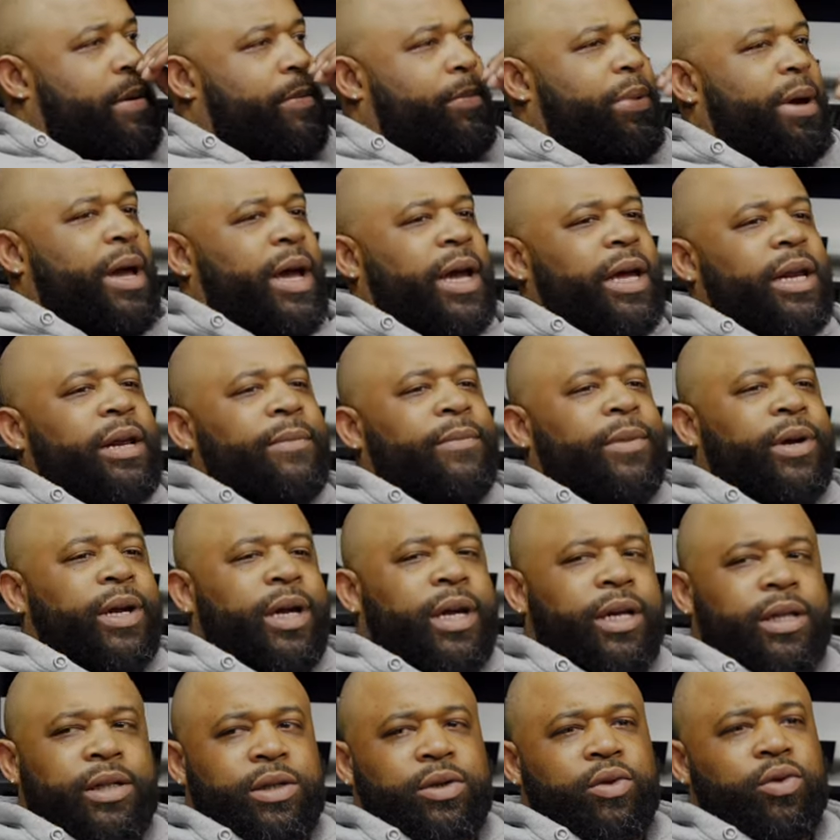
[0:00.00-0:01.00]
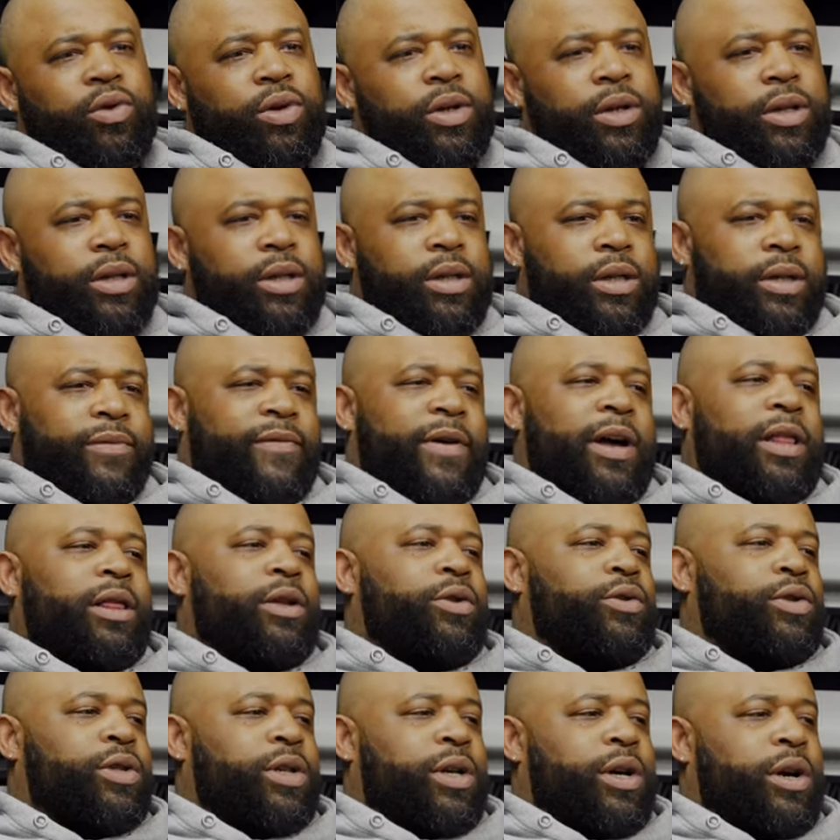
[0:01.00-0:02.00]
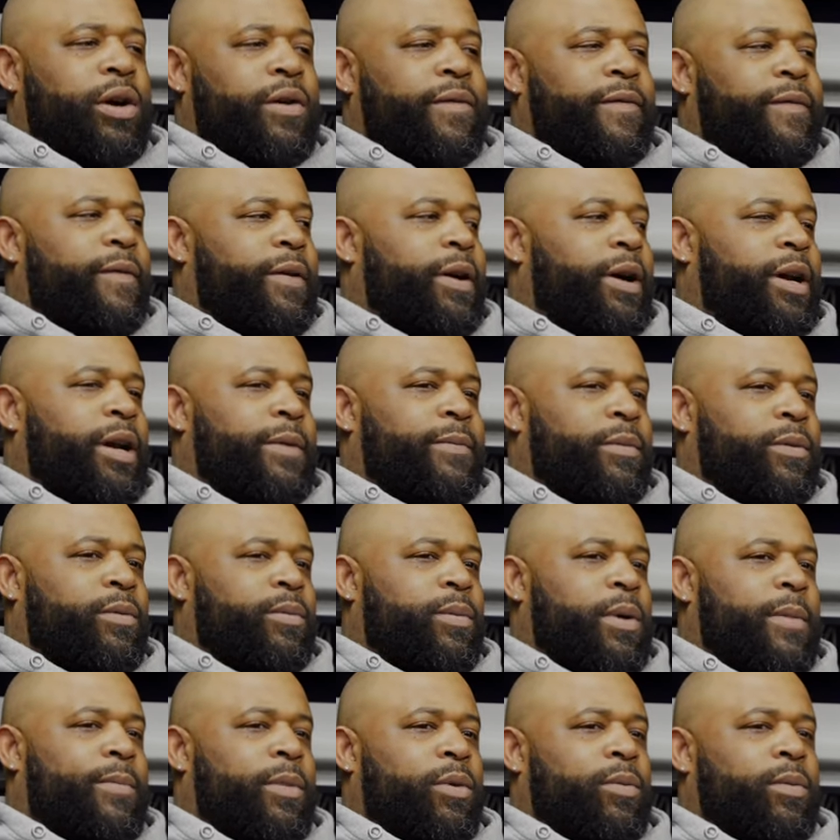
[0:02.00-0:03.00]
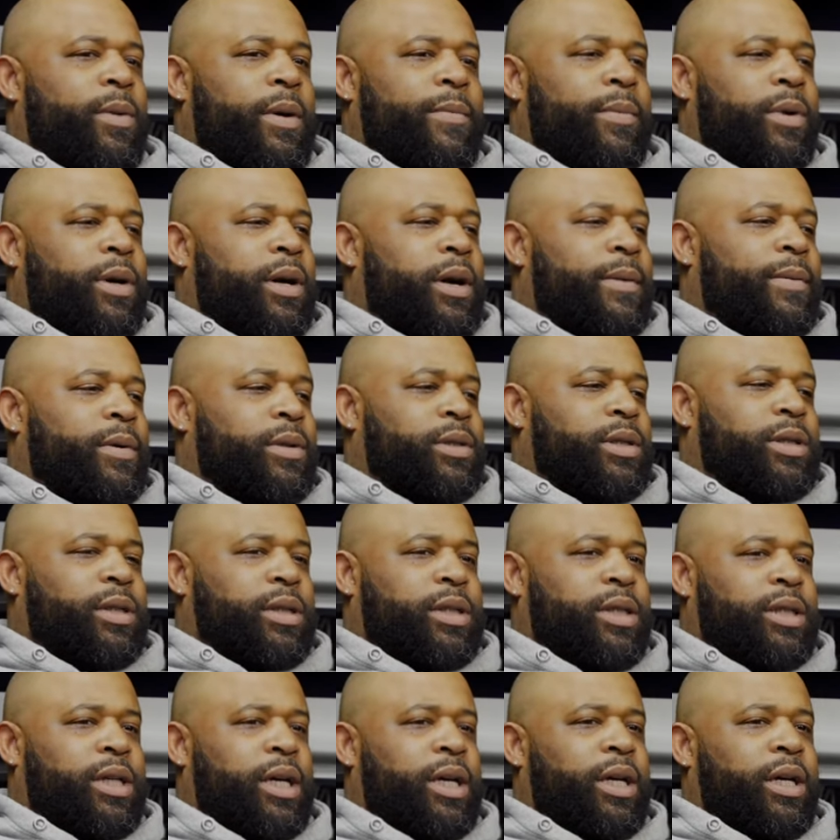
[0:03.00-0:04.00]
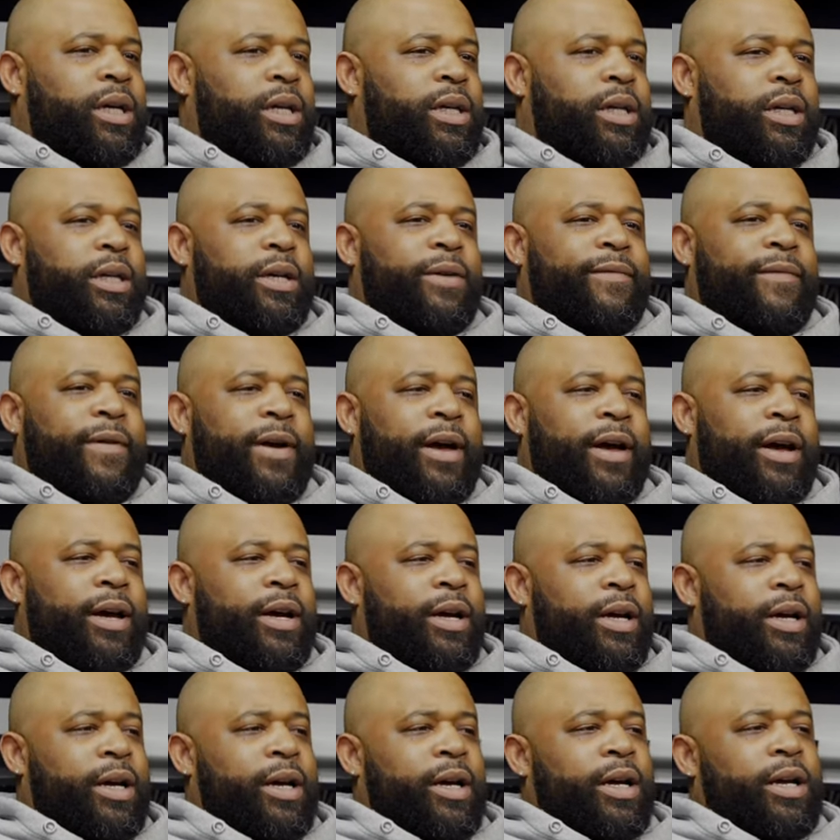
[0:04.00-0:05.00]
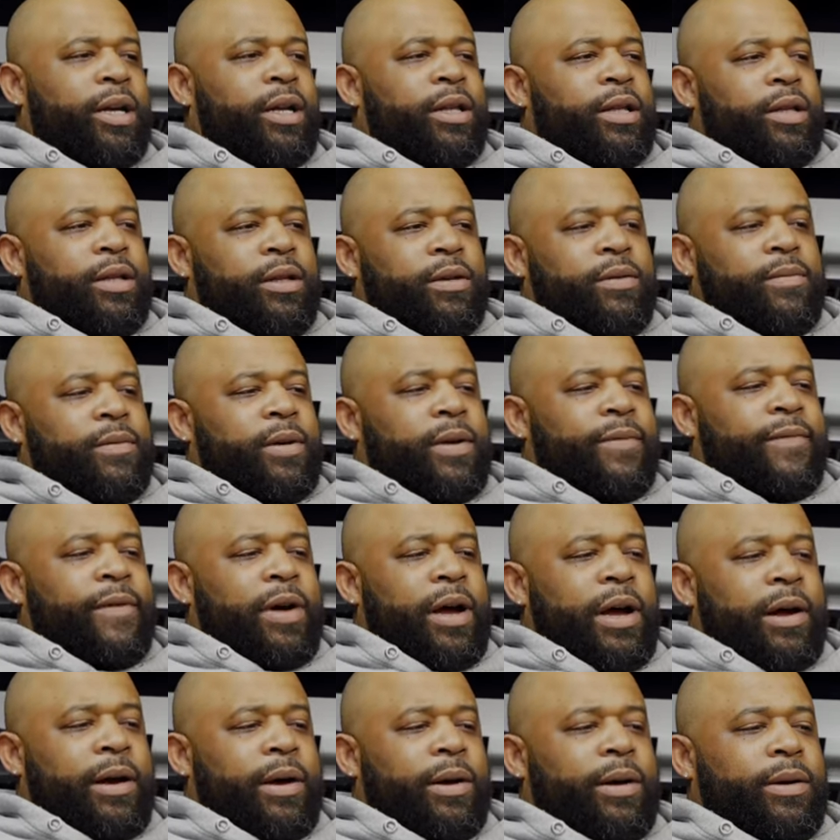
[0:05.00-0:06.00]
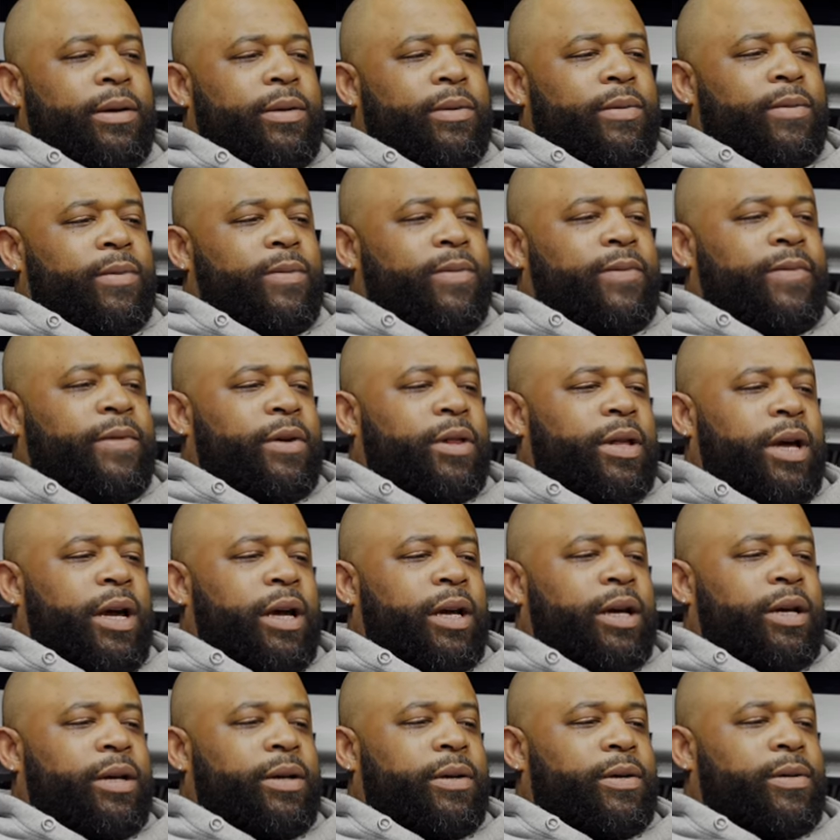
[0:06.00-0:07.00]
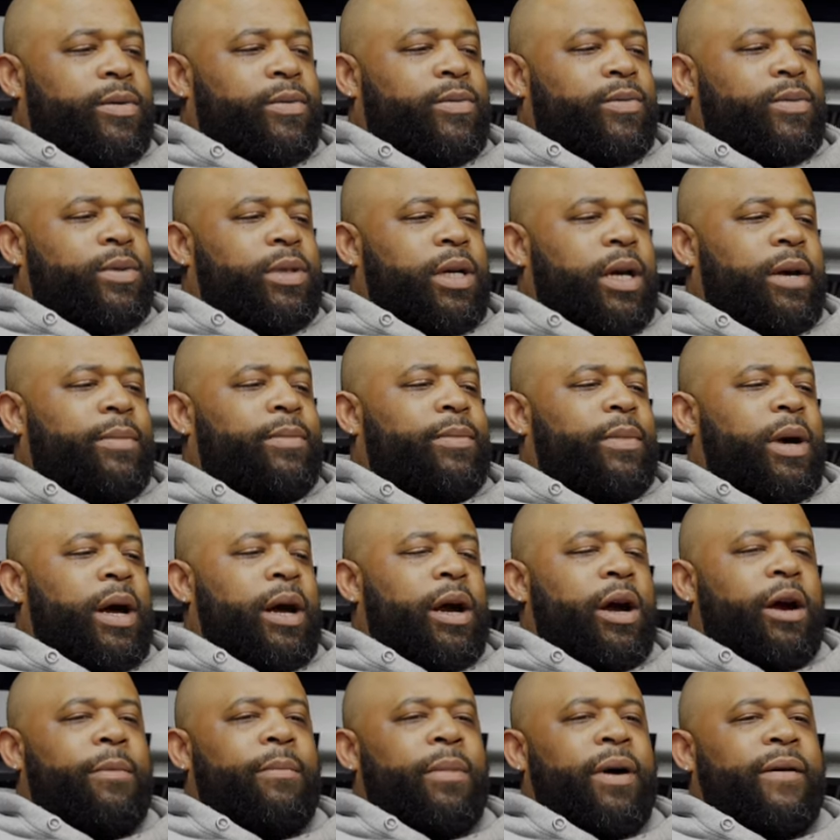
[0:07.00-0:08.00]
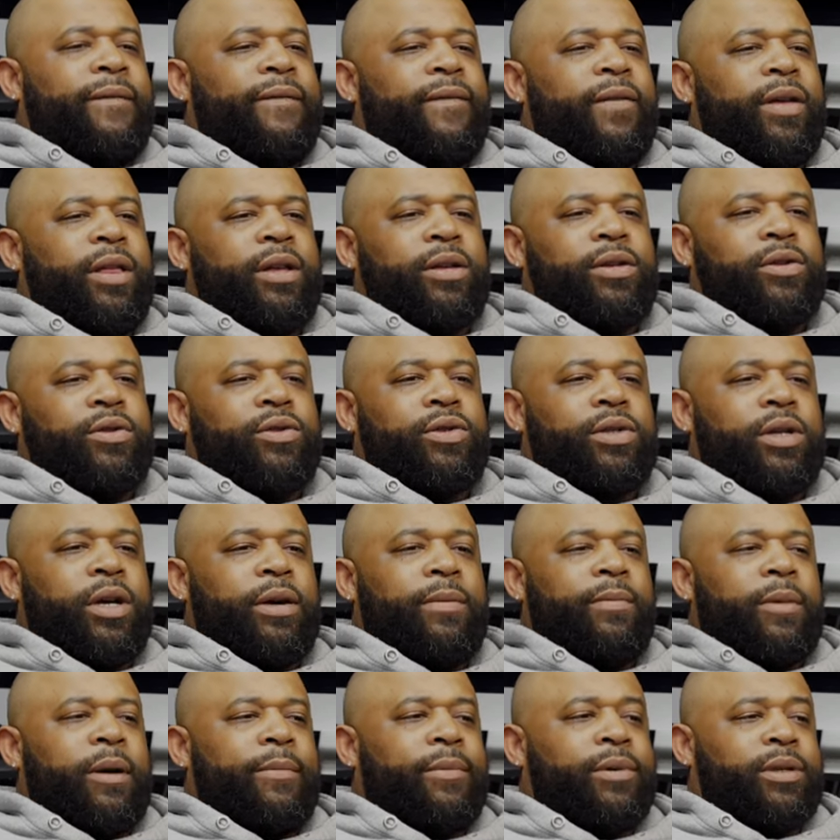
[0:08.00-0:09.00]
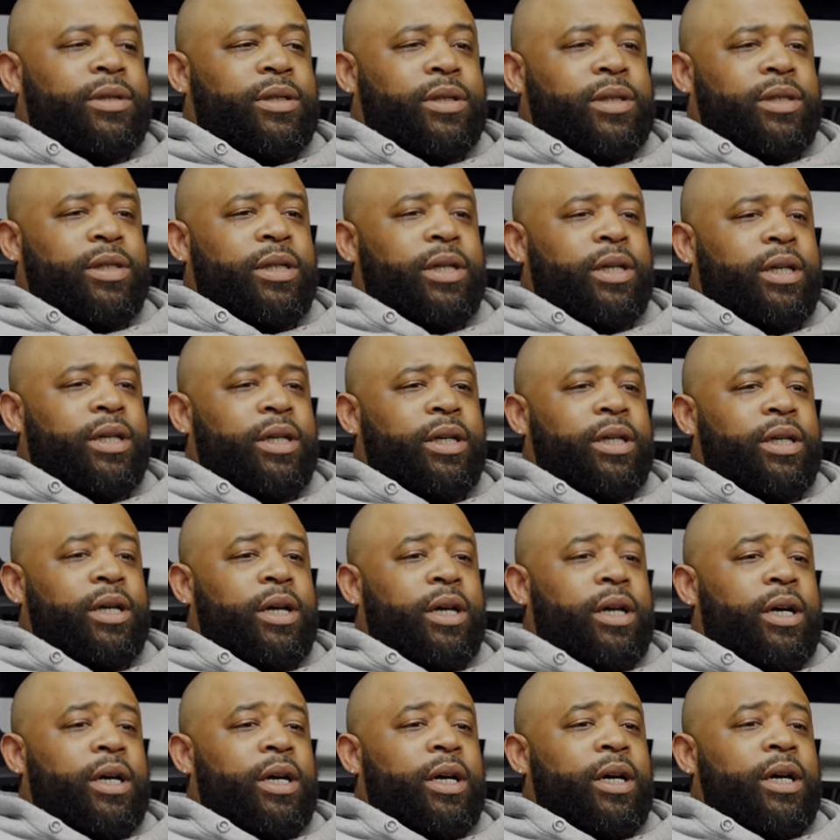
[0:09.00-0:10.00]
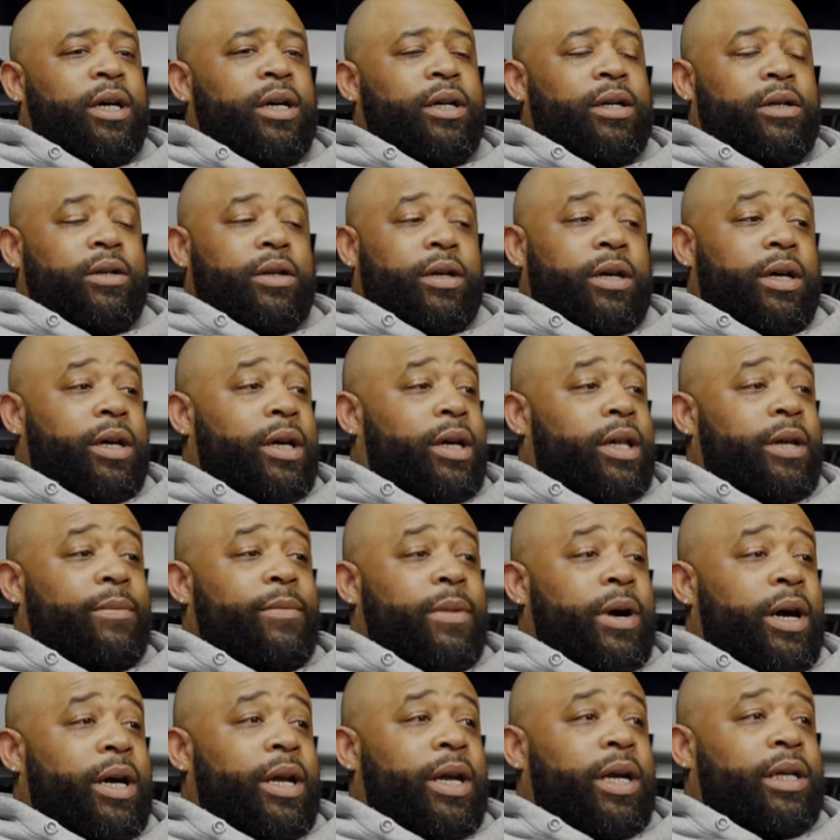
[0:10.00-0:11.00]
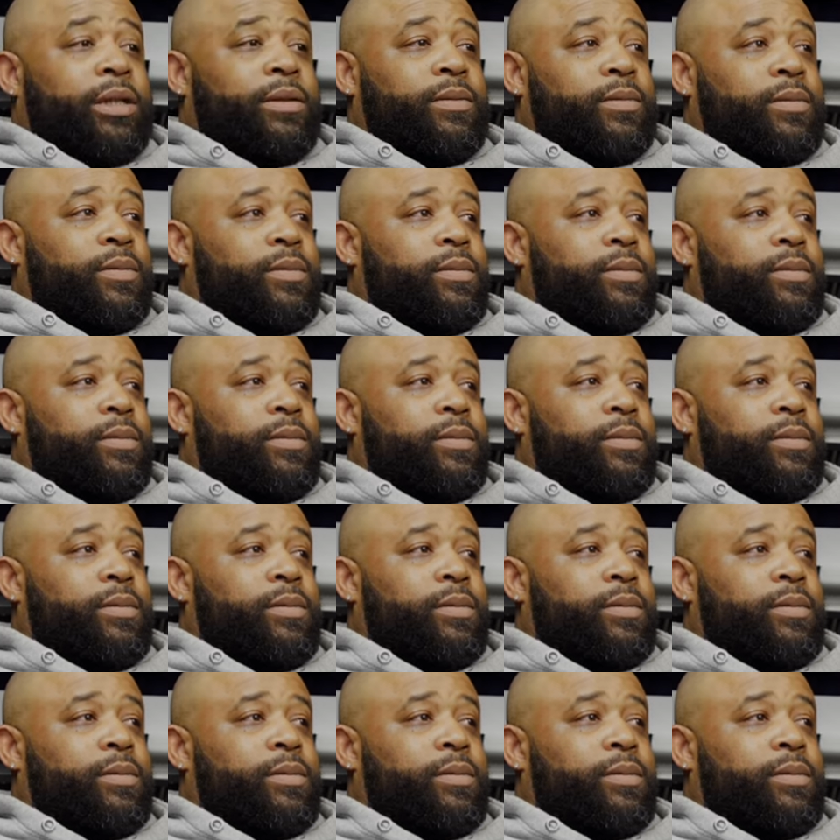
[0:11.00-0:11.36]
in pain, I'm gonna get to it. If I lose a girlfriend, I'm gonna succeed. If I feel like somebody hurt my feelings or something, I'm gonna succeed. Anybody that's